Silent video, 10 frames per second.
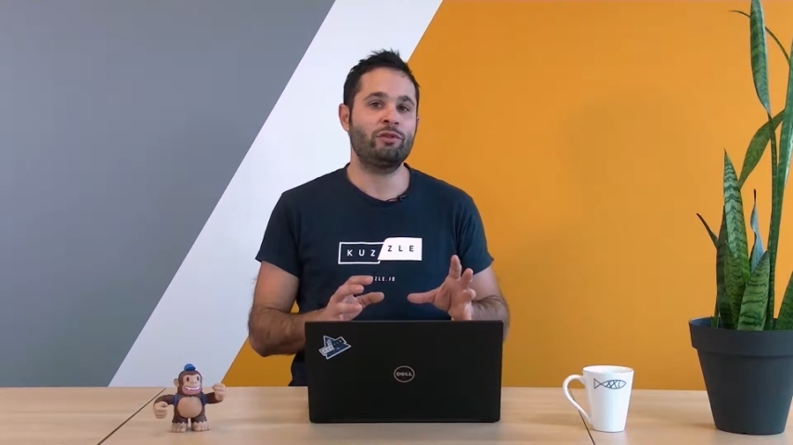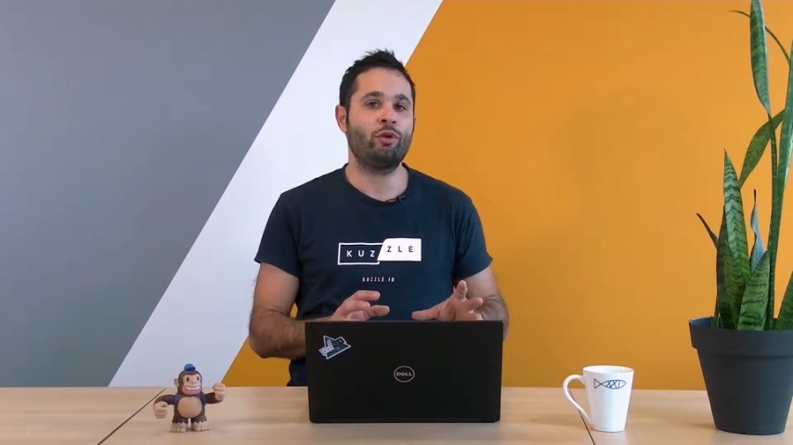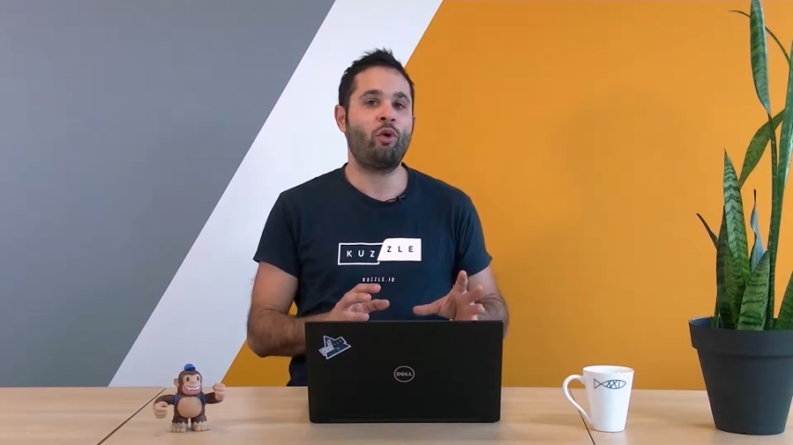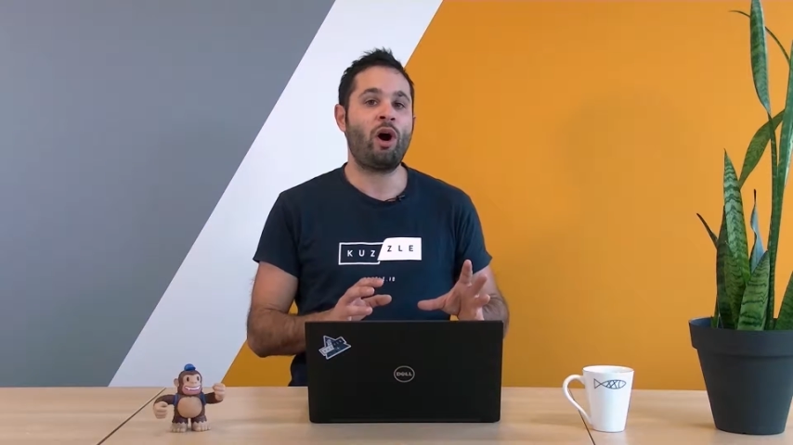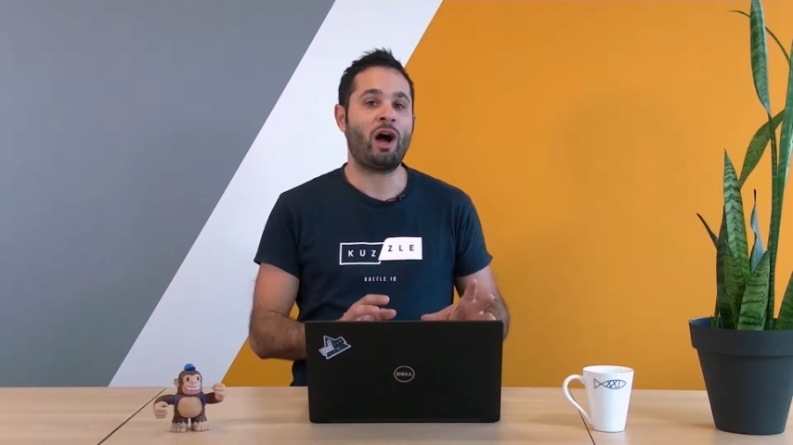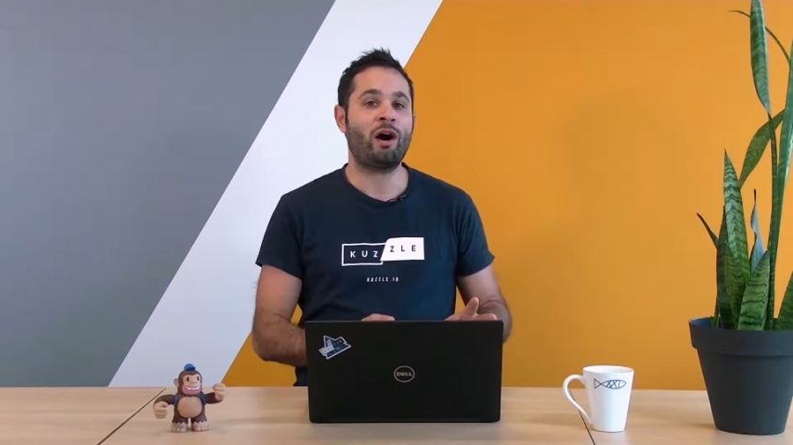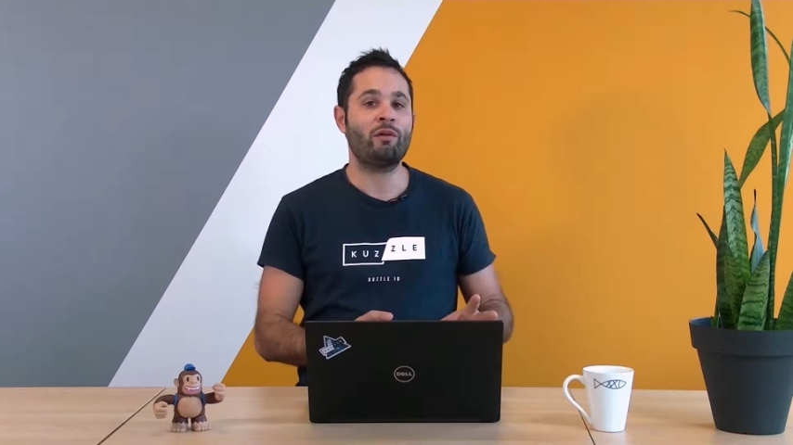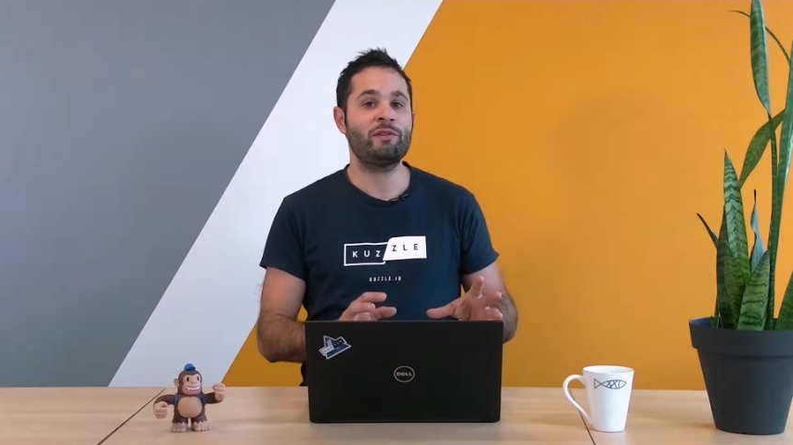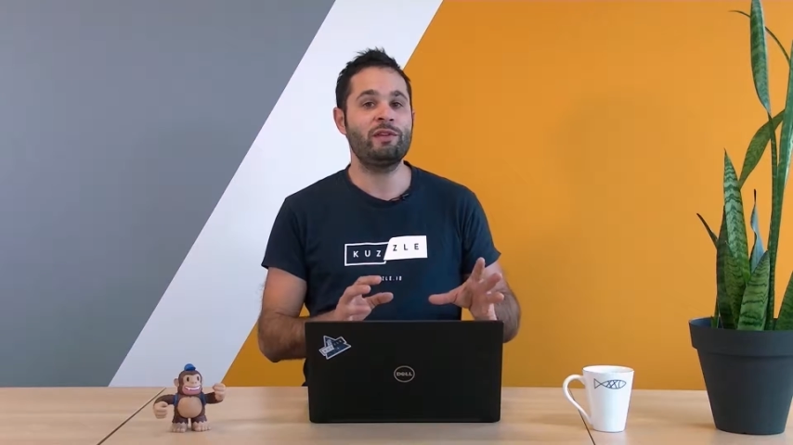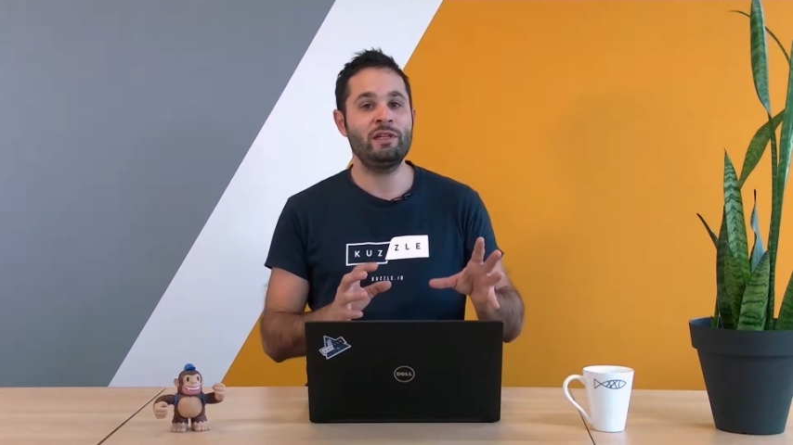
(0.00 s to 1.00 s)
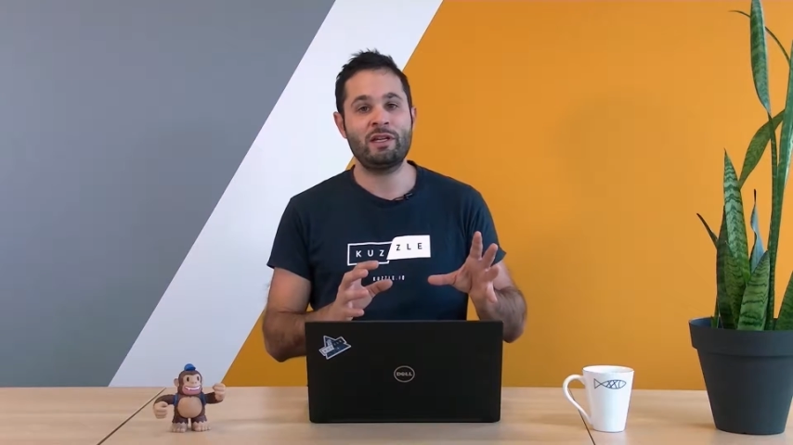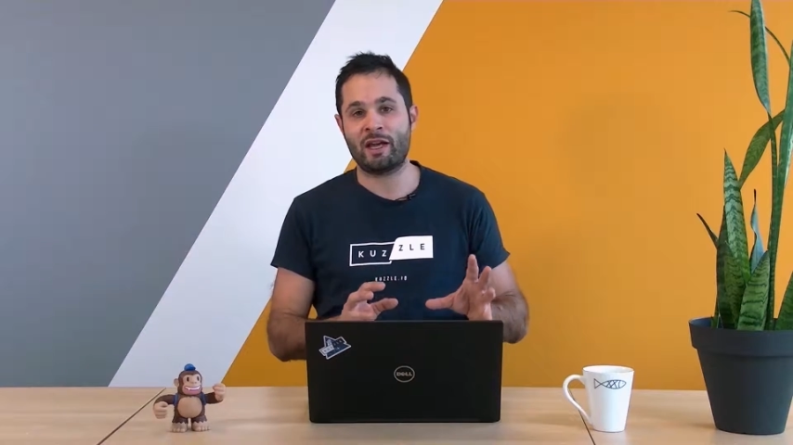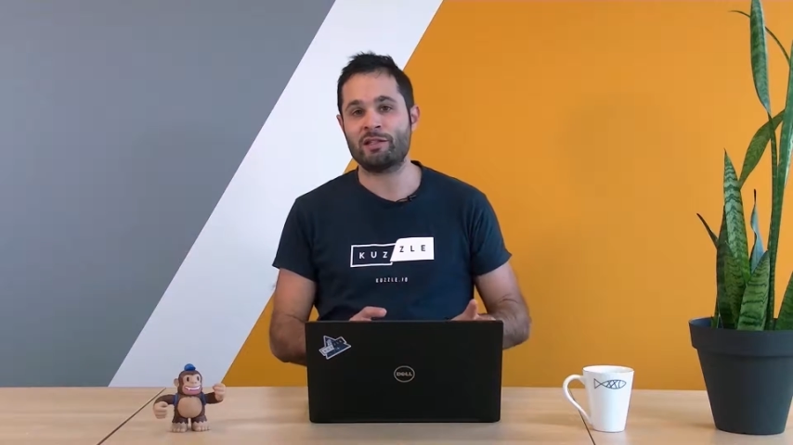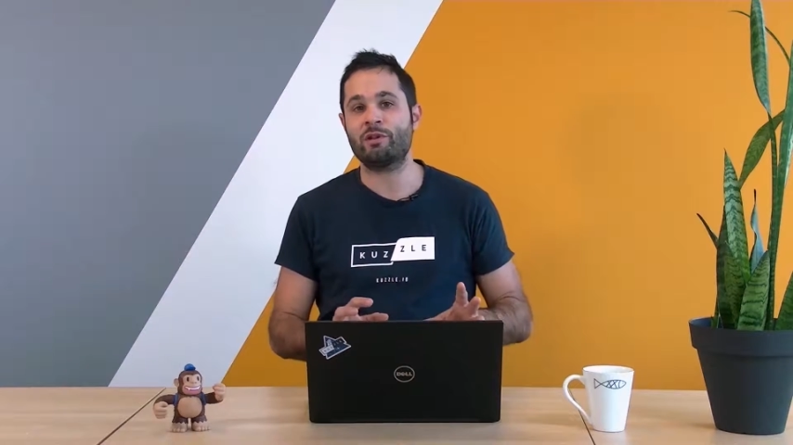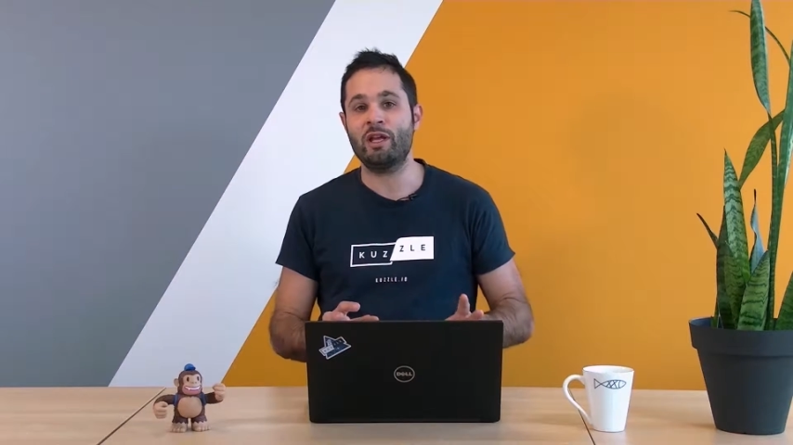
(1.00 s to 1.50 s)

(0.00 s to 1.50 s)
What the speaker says: to know how the Kuzzle